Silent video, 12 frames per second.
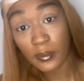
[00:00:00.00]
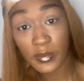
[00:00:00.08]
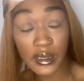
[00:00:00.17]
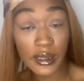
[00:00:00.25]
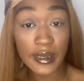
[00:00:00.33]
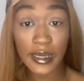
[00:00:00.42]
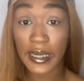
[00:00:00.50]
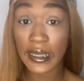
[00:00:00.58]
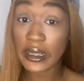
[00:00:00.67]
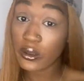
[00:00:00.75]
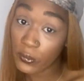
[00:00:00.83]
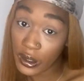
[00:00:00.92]
to
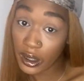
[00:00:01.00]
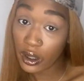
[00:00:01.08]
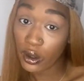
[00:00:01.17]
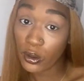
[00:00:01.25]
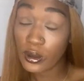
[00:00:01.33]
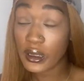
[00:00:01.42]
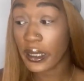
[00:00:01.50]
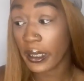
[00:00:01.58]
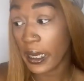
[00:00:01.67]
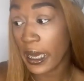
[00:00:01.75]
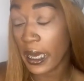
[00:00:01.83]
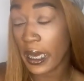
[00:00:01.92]
today's video.
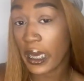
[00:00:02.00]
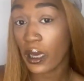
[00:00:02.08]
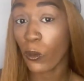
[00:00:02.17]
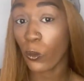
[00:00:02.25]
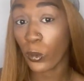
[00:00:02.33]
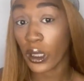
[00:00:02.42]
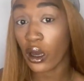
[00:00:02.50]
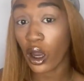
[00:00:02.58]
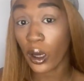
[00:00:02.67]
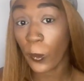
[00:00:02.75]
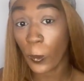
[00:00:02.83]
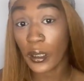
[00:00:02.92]
Today we are
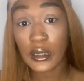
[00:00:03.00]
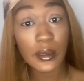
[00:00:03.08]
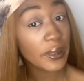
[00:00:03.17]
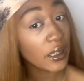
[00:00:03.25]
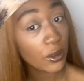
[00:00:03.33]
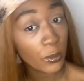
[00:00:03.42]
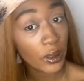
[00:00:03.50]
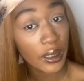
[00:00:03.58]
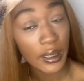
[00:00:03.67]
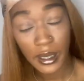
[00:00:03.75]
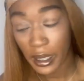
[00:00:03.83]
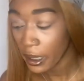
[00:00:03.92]
going to be
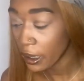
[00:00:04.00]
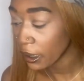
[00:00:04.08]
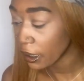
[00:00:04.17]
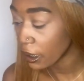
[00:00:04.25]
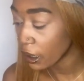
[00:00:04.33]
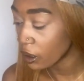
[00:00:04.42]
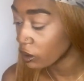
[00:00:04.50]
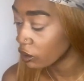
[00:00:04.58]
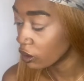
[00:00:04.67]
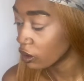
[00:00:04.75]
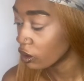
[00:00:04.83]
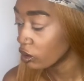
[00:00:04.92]
doing a
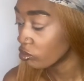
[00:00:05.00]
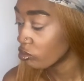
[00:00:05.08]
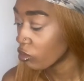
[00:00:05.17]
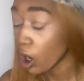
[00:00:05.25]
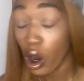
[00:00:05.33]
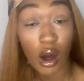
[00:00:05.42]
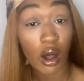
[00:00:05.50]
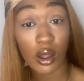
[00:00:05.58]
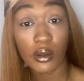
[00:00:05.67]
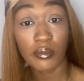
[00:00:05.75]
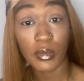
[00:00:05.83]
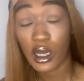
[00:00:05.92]

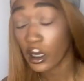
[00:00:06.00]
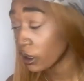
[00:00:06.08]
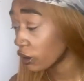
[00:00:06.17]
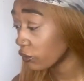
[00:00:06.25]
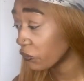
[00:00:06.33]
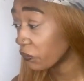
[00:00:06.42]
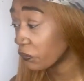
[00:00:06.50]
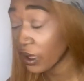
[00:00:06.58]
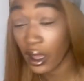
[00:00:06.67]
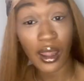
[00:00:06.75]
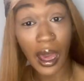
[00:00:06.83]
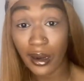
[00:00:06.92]
haul of a
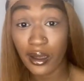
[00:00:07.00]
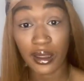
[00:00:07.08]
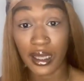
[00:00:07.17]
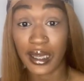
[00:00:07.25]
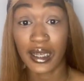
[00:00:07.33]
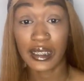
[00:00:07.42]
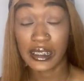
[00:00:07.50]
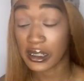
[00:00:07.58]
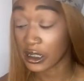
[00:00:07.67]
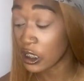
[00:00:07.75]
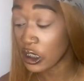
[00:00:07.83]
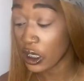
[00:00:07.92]
lot of things.
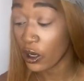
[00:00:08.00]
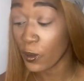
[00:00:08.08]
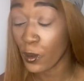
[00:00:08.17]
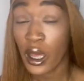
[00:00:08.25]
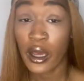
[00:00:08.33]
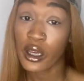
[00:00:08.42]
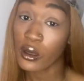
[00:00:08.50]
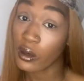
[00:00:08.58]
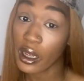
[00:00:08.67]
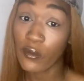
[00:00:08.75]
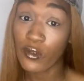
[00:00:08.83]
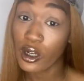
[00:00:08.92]
So you
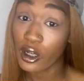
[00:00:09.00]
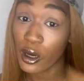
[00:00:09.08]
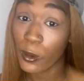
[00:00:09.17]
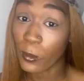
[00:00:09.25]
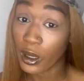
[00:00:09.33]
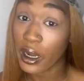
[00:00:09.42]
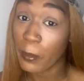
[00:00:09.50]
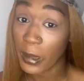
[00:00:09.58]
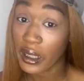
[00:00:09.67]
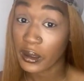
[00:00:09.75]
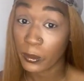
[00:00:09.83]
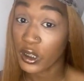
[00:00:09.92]
never know what I'm about
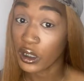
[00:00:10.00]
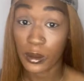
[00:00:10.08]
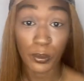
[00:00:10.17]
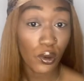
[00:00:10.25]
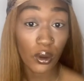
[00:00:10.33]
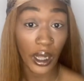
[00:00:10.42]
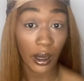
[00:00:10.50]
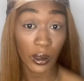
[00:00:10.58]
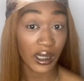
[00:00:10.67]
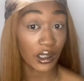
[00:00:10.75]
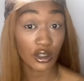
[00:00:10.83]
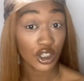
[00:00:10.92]
to just pull out
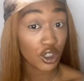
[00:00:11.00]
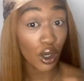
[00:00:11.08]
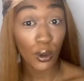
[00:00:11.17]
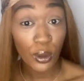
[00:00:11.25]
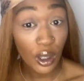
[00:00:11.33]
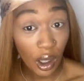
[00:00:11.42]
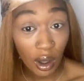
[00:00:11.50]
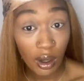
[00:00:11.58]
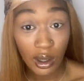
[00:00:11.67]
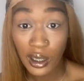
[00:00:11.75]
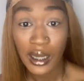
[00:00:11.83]
and show y'all.